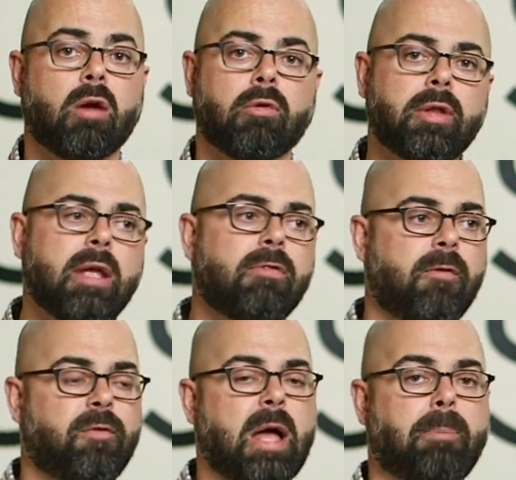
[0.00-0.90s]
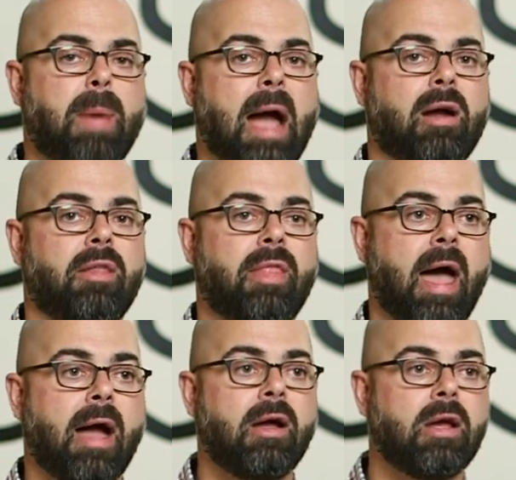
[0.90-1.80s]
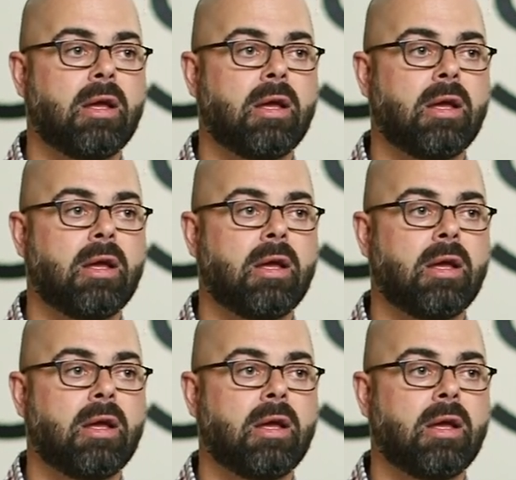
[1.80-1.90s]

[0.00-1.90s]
Really reflect back on that.